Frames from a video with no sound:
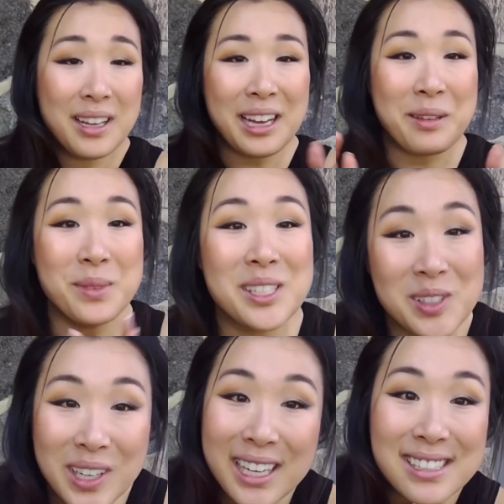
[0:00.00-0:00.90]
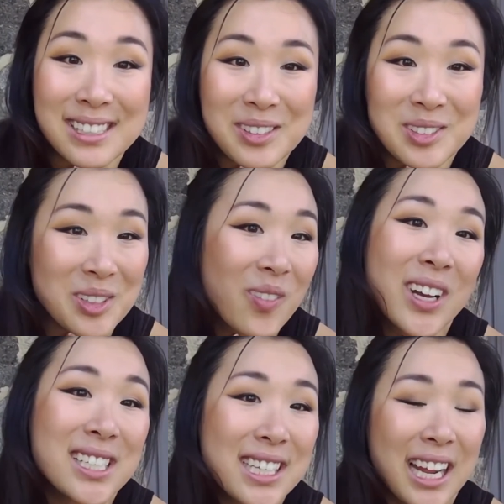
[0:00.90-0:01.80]
I miss you guys so
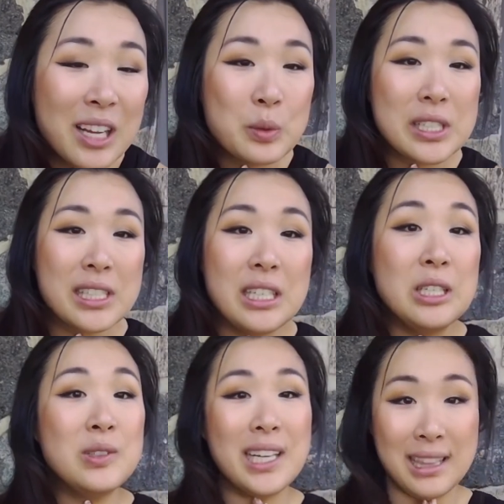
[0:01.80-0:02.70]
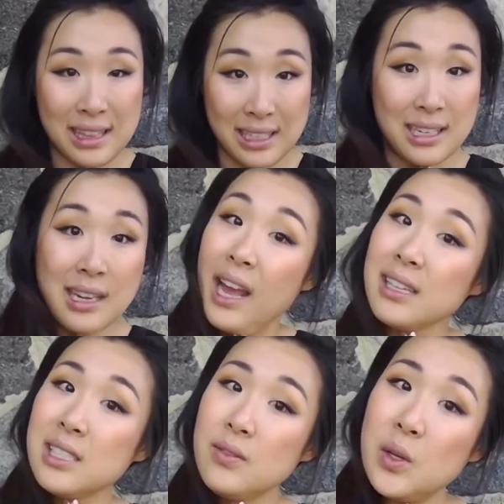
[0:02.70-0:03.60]
much, and I will see you in the
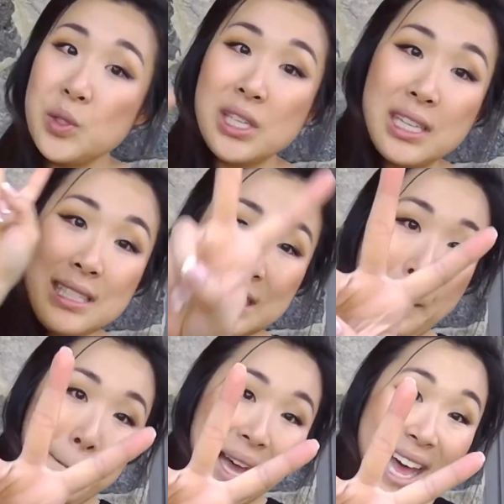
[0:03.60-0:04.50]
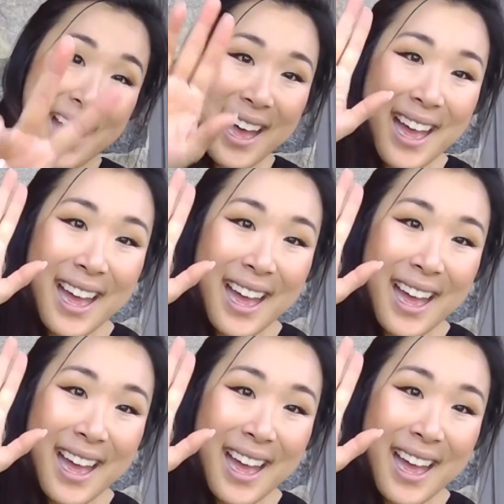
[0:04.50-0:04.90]
next devotions. Bye.